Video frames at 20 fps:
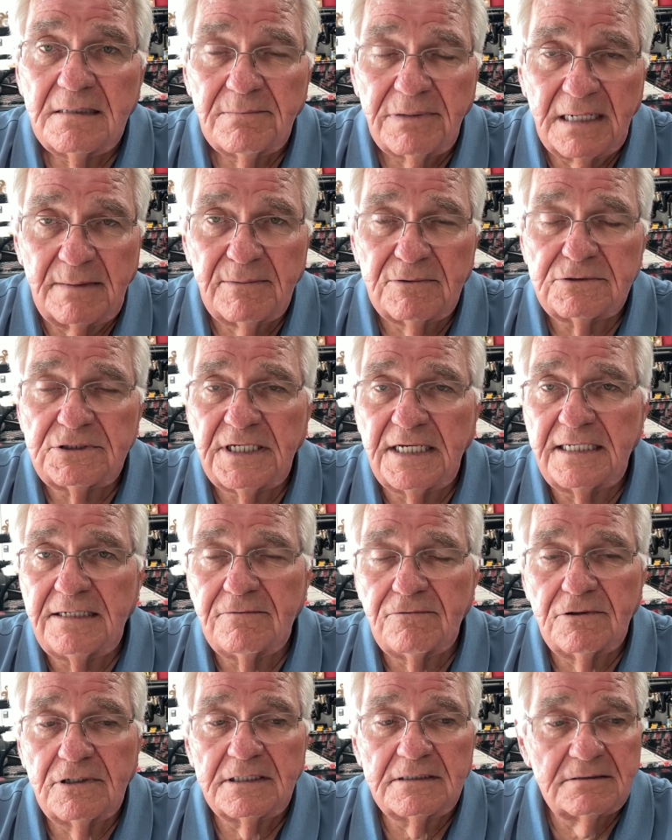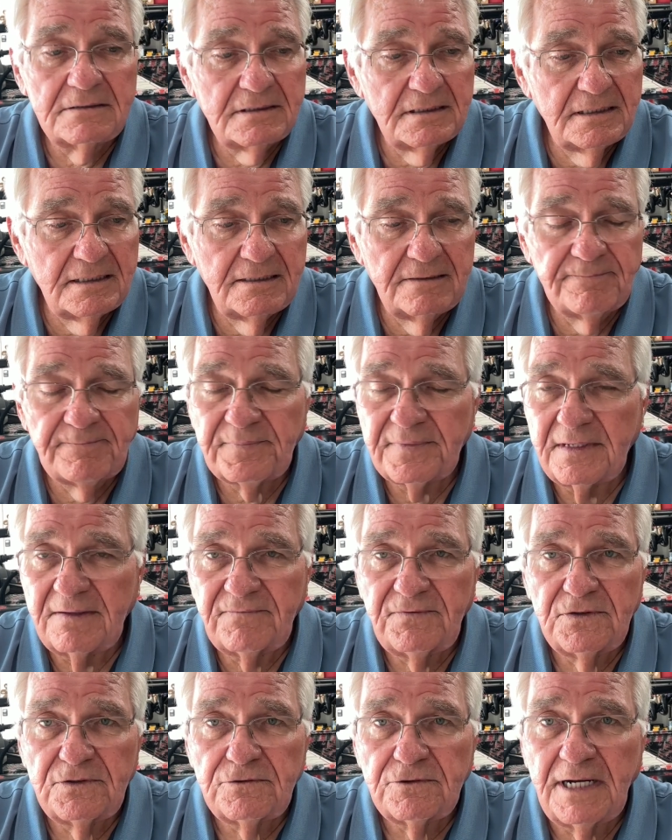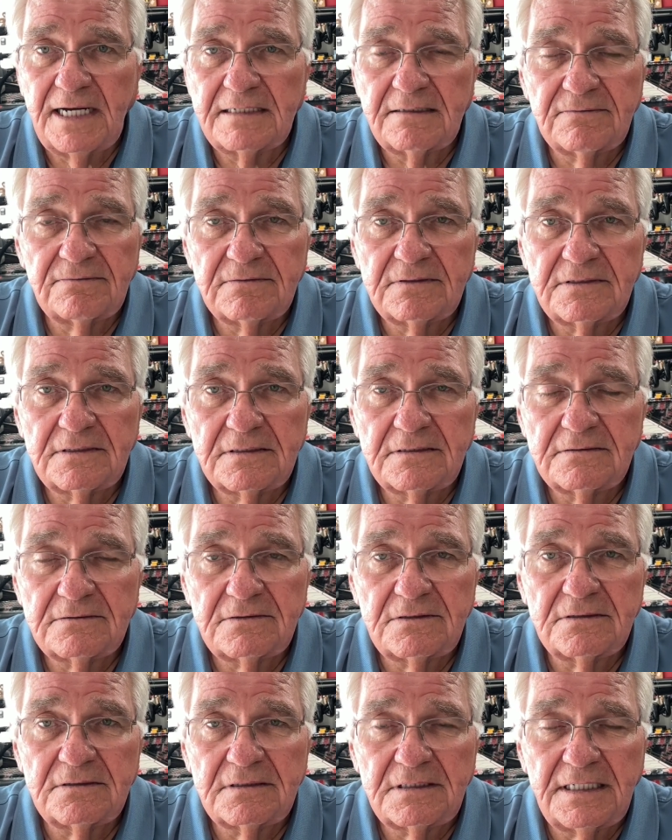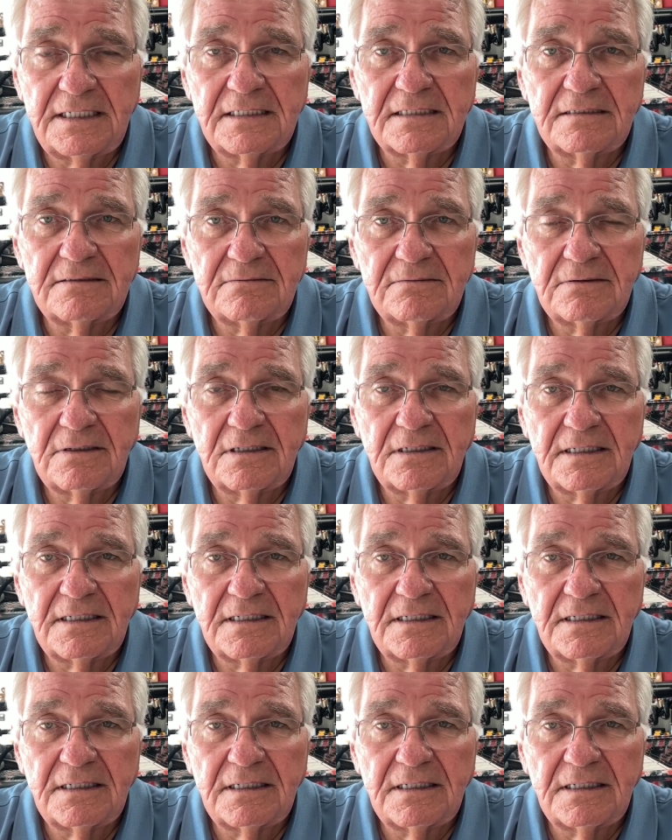But I'm going to tell you what, if you're trying to get a